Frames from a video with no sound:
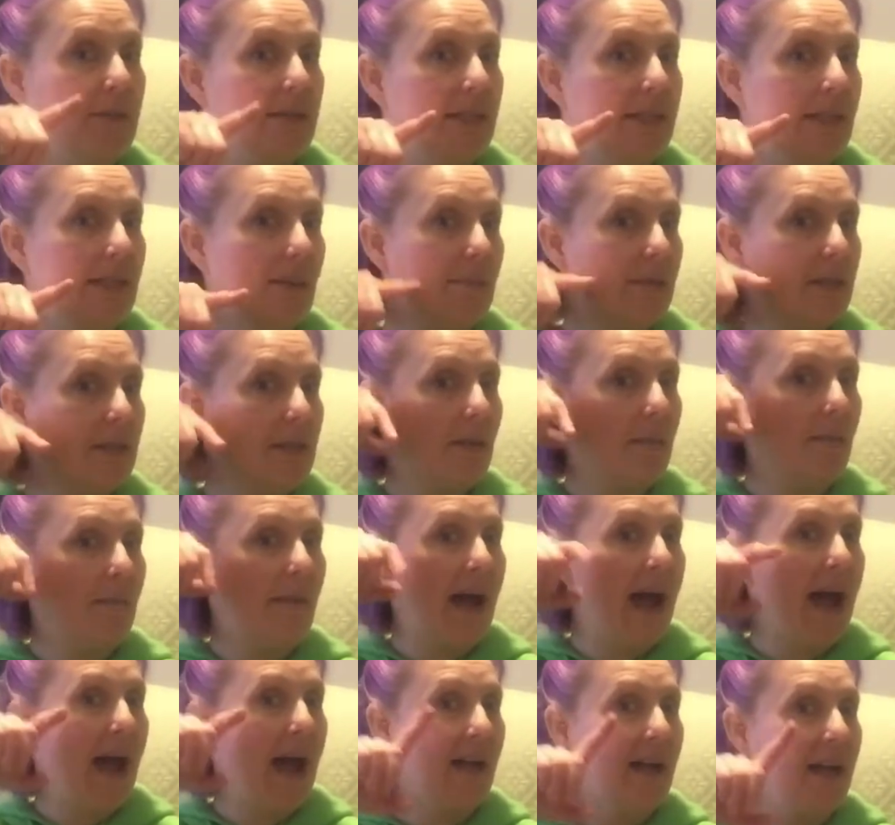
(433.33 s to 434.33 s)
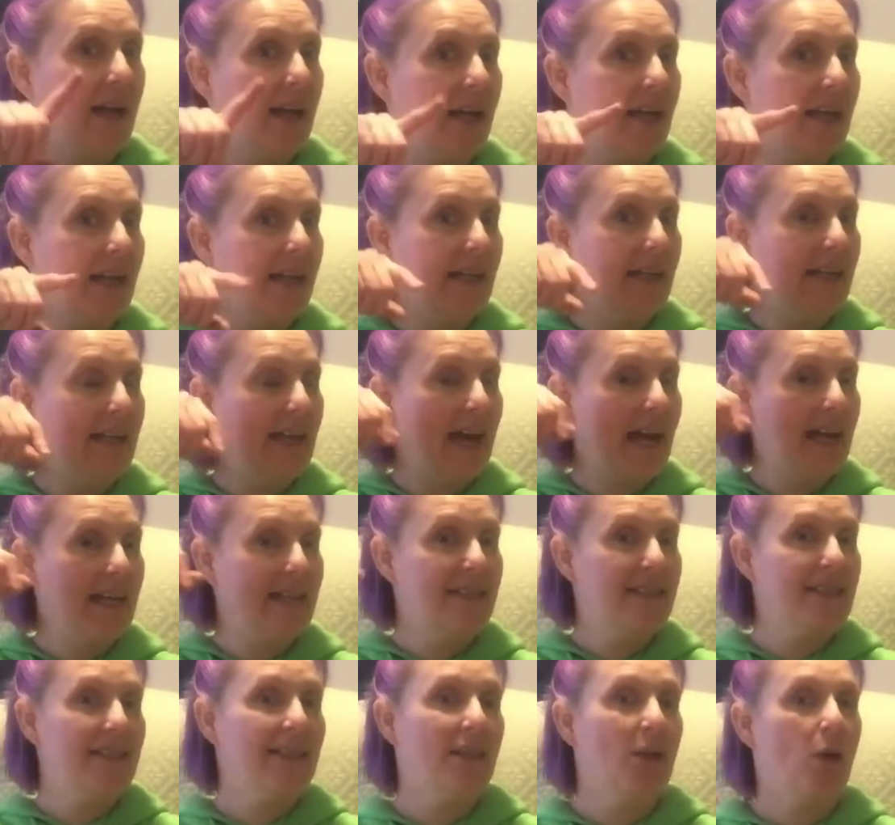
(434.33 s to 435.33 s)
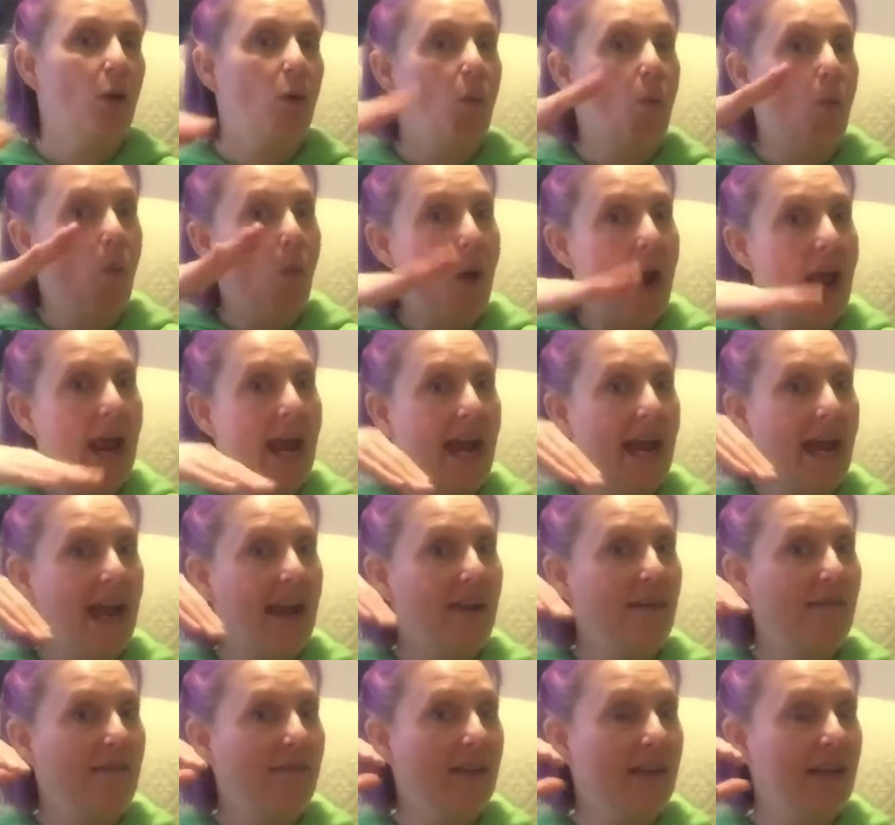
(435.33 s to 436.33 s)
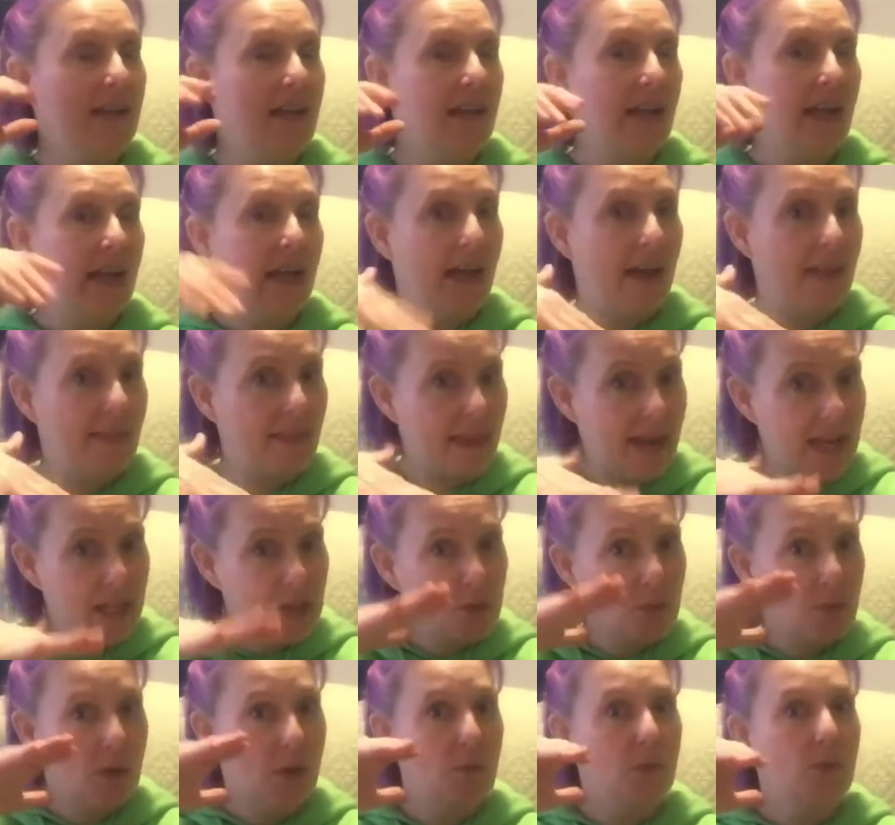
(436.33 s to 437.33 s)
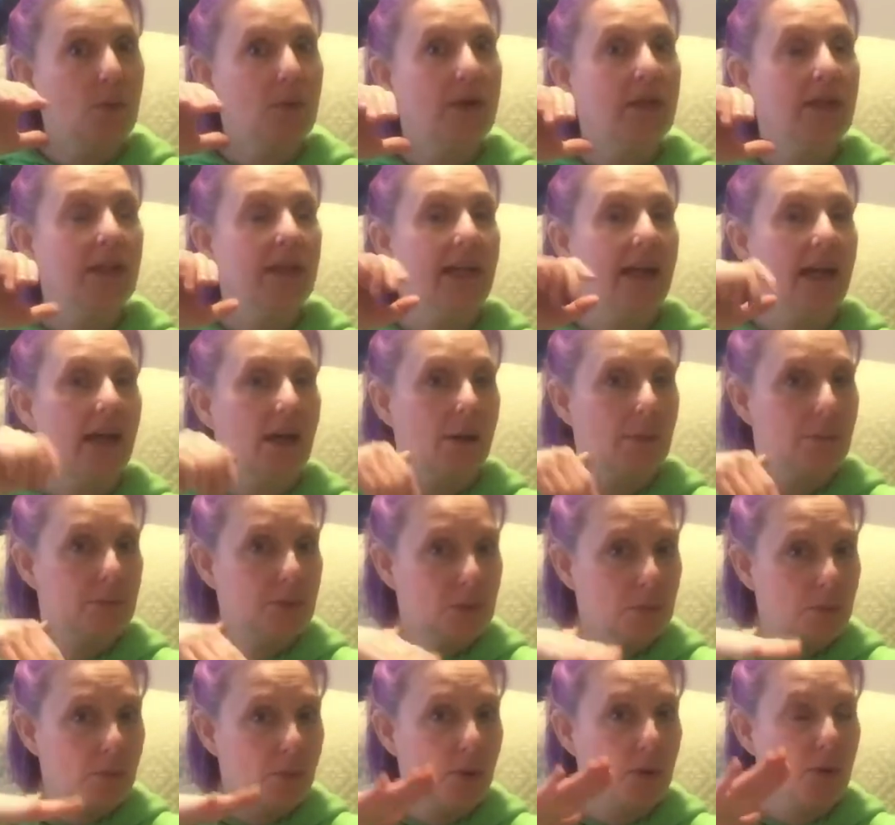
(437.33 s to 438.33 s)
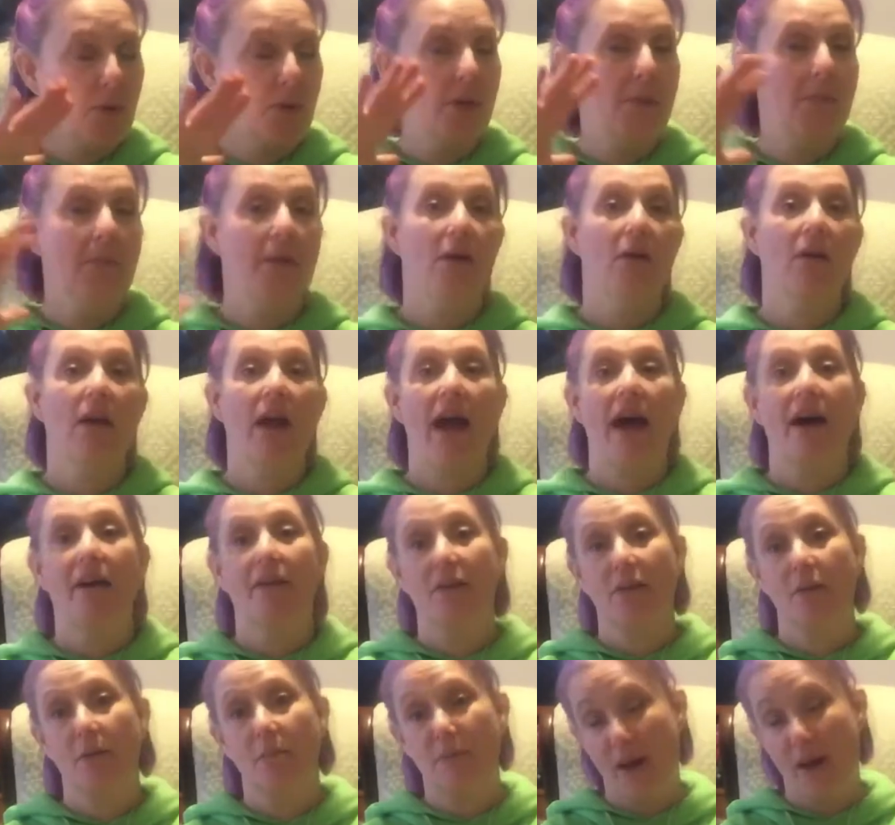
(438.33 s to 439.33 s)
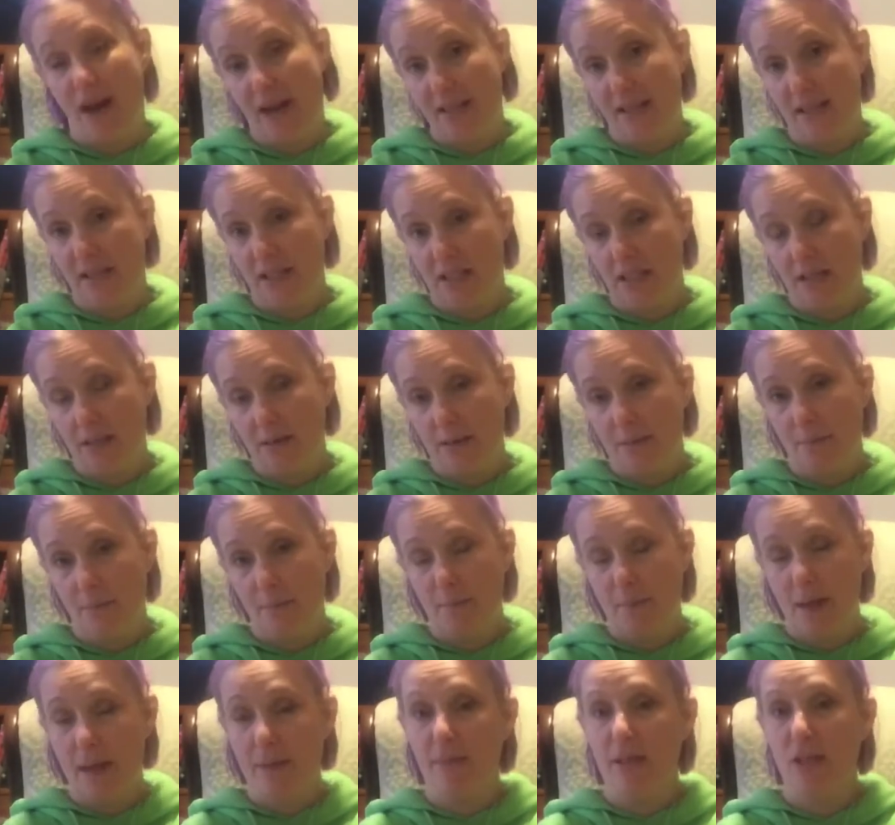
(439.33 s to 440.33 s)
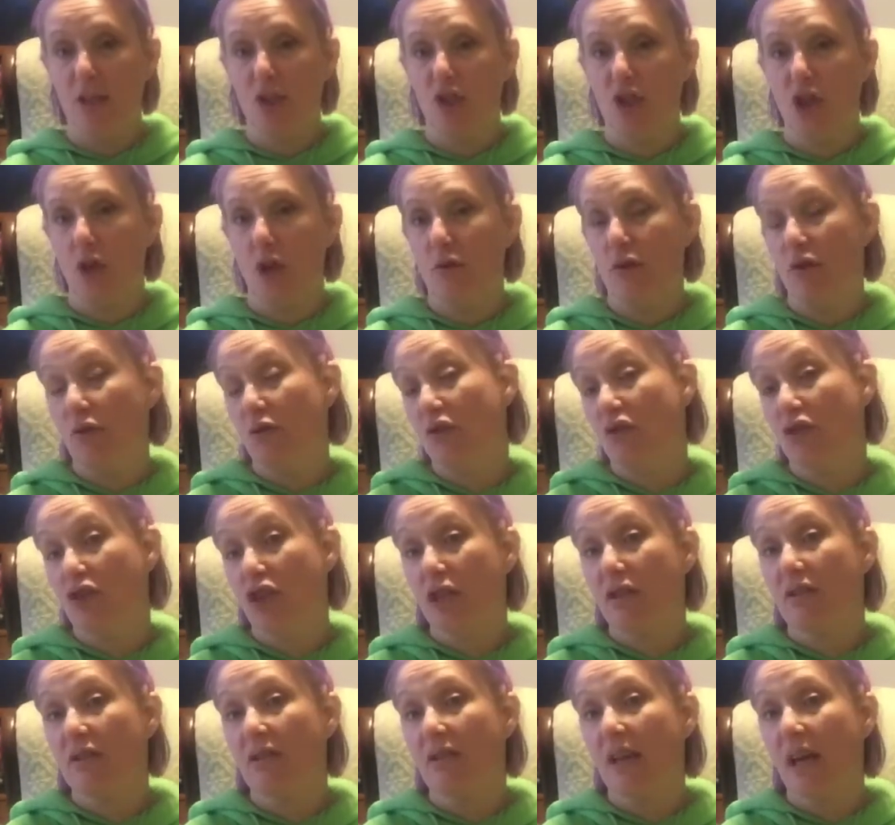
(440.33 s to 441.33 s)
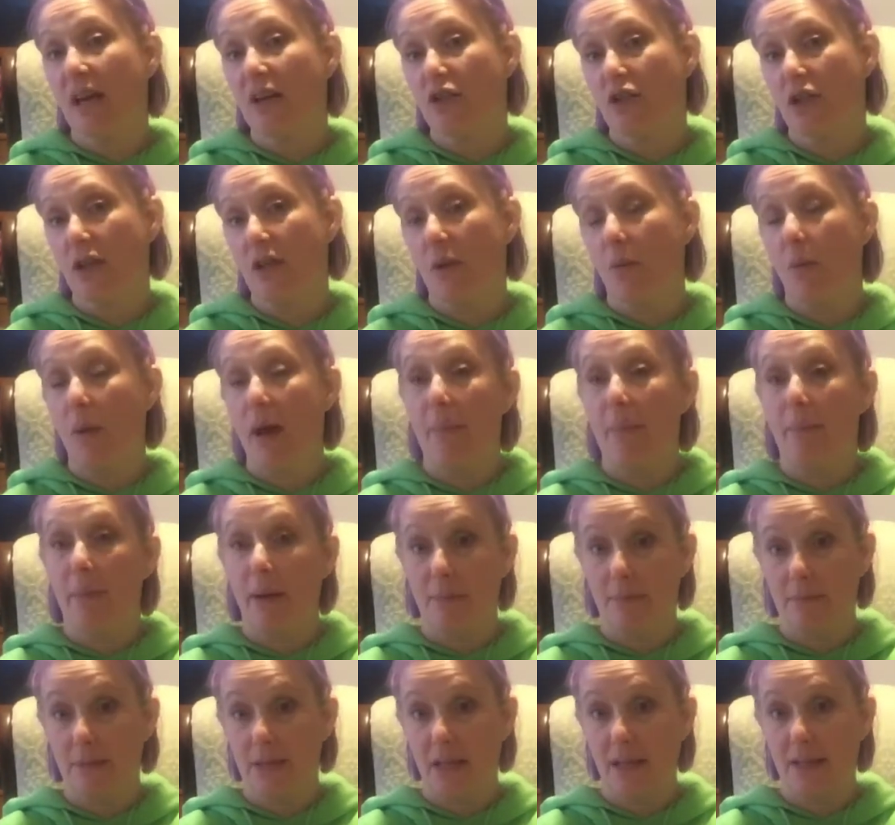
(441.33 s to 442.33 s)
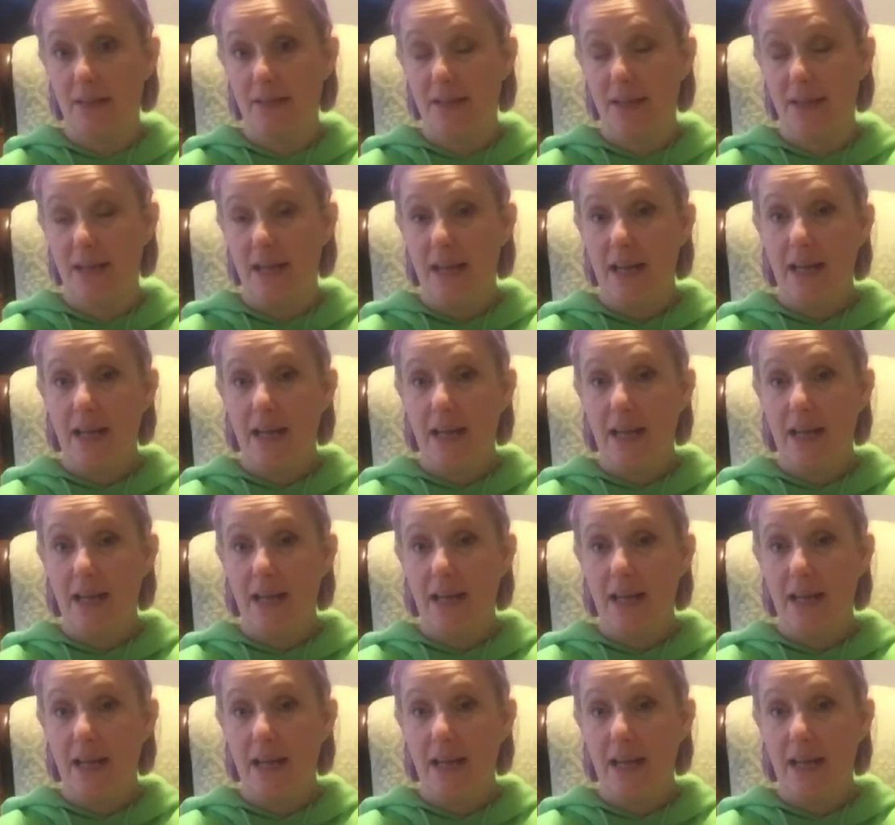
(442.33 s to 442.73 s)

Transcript: tip to back in a nice little wave, and that's what really helps pull the milk out of the breast. Babies don't use just suction the way a pump does.